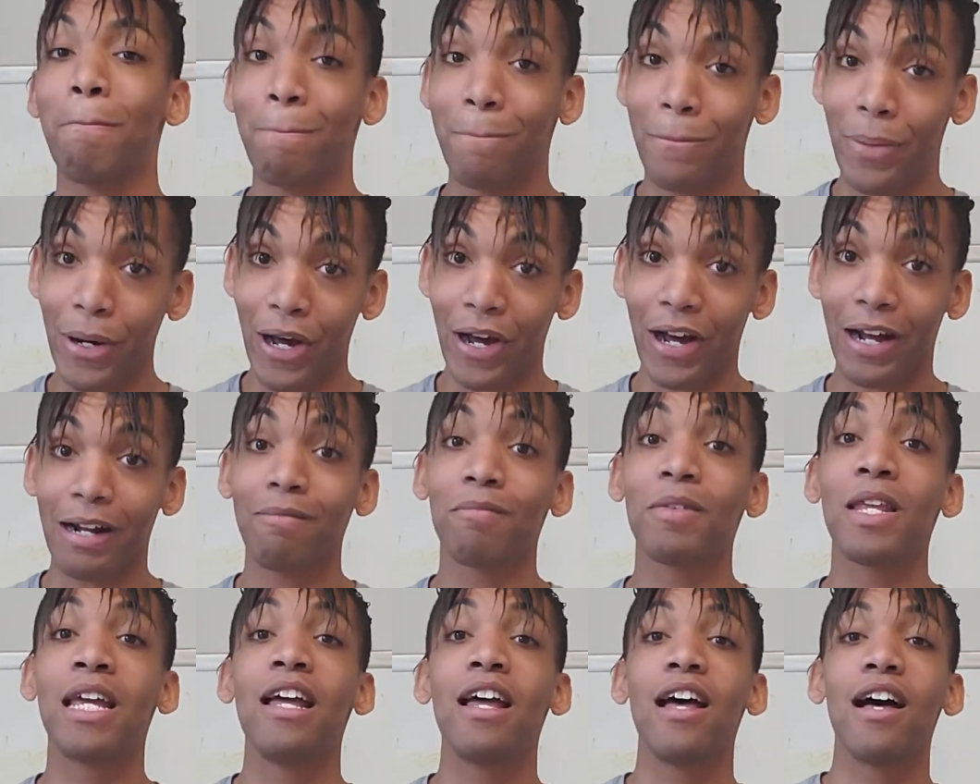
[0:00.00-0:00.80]
But
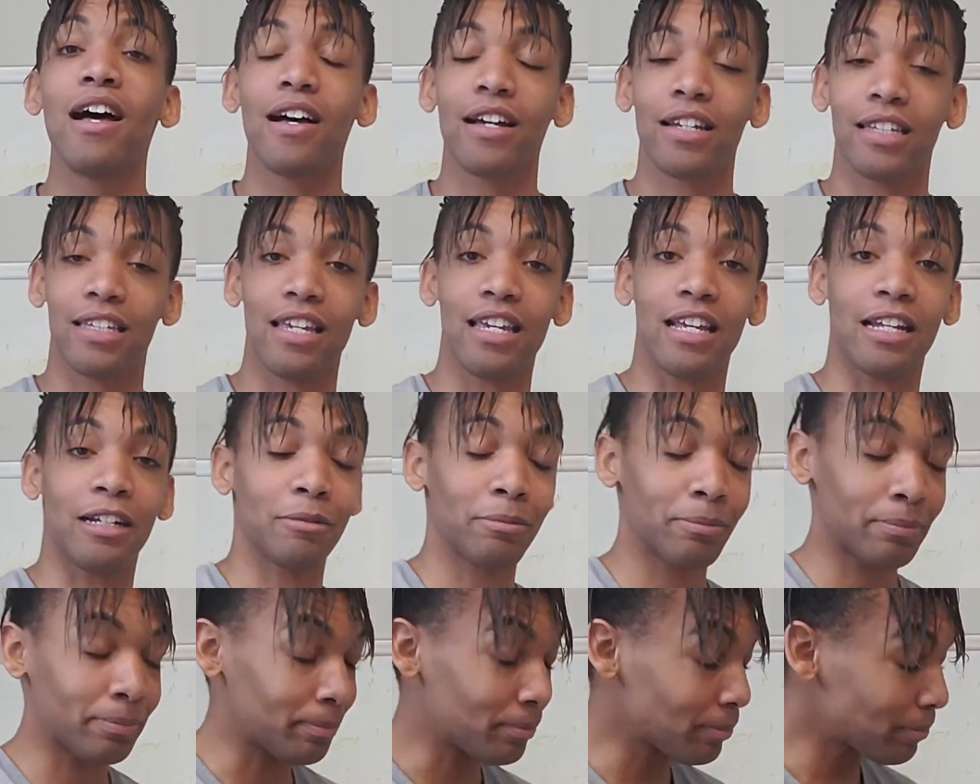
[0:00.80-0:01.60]
again,
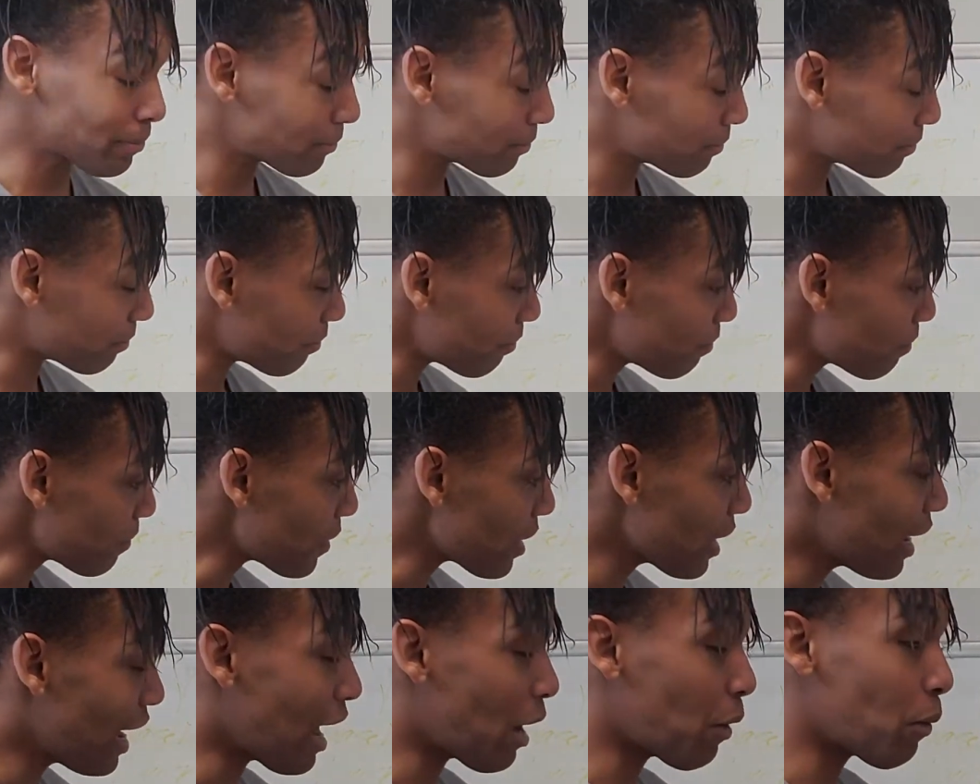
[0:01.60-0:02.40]

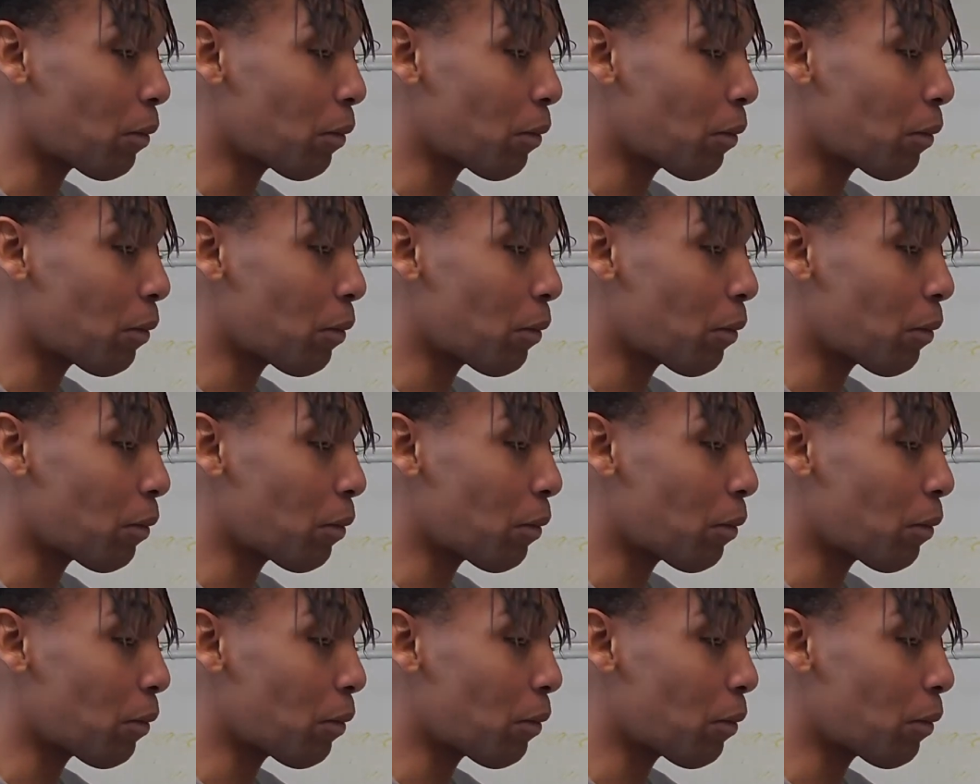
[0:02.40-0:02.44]
I